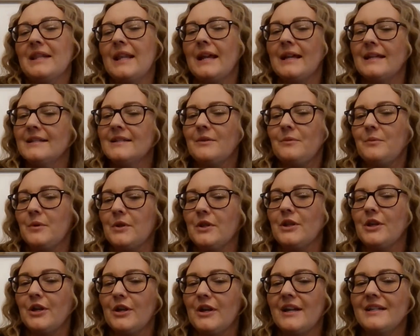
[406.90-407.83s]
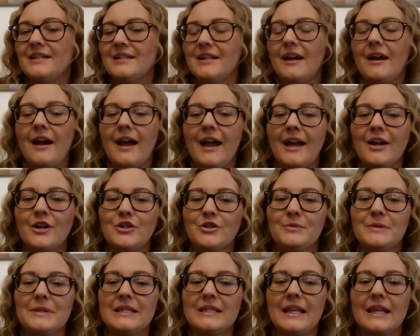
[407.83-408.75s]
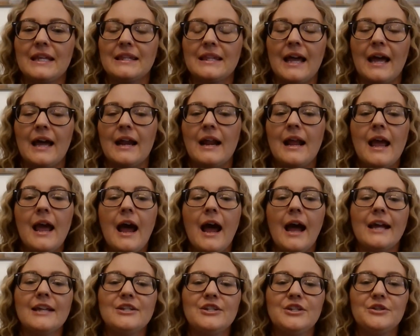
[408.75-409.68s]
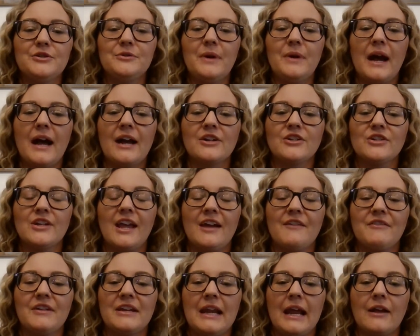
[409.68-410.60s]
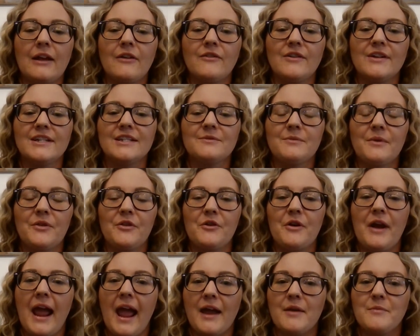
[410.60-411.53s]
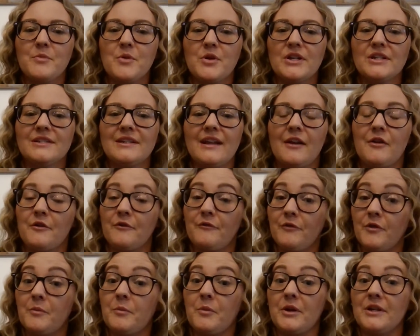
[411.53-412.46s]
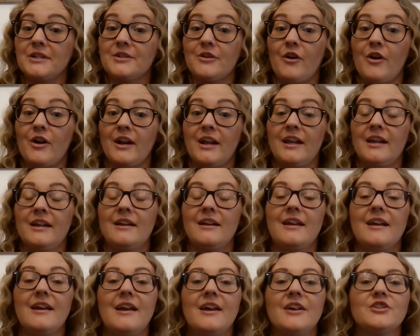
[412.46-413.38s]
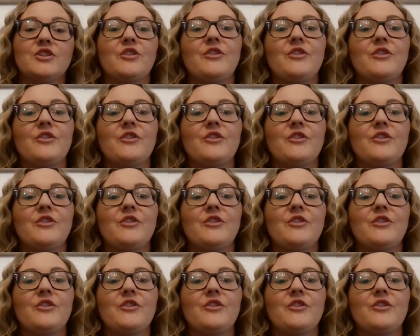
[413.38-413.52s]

that is a really good idea. I actually really like that. I do actually have a necklace with her handprint and her footprint on it. So